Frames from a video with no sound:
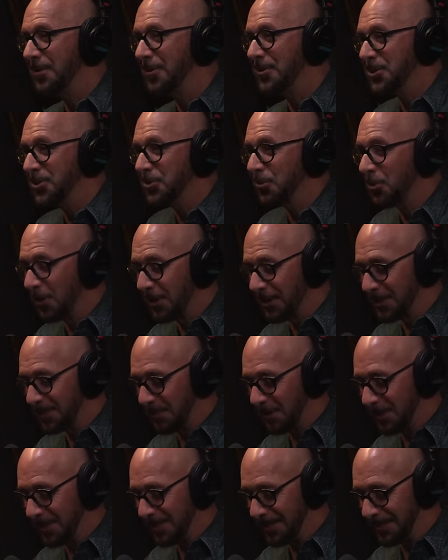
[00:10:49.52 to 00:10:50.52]
you're the strongest
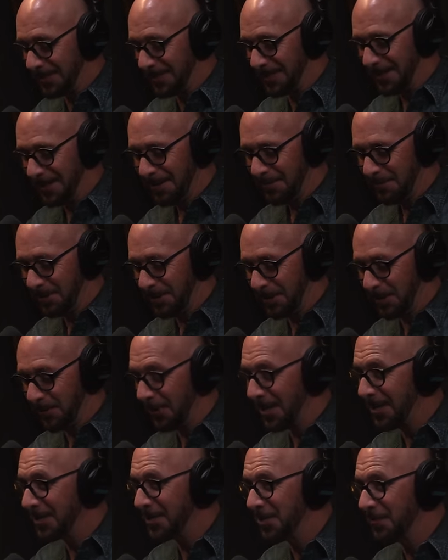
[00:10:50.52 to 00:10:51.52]
person with the
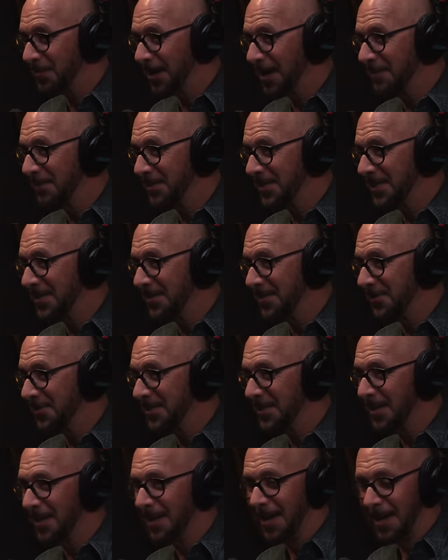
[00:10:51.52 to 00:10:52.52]
greatest survival
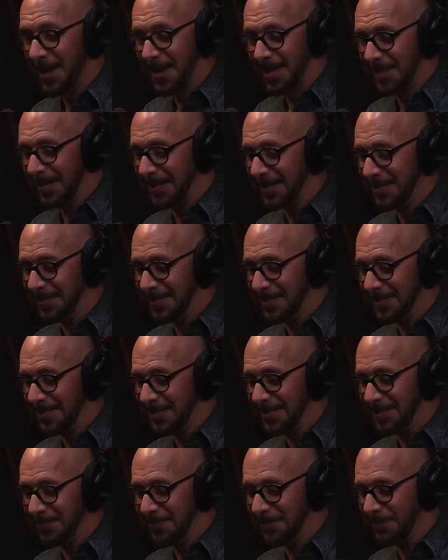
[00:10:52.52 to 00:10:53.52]
skills and that can
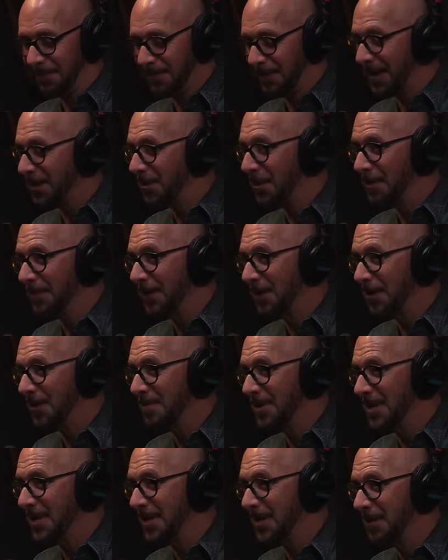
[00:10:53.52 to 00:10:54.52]
fight off an
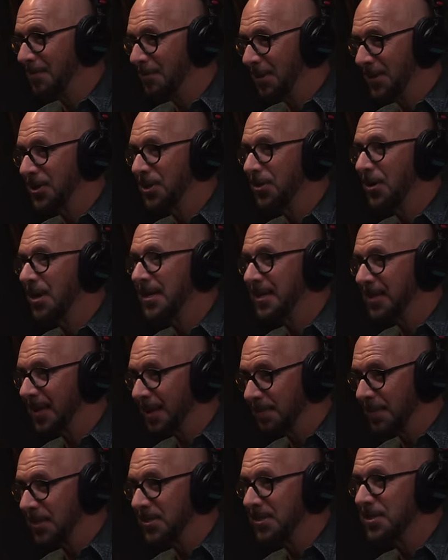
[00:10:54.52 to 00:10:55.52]
army, yeah. well, you're on
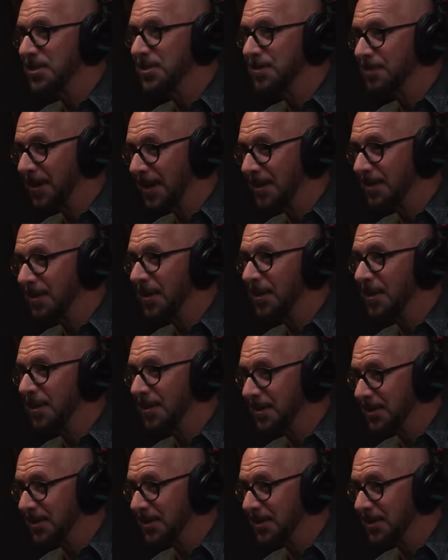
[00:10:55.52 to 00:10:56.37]
Elon Musk's survi- uh,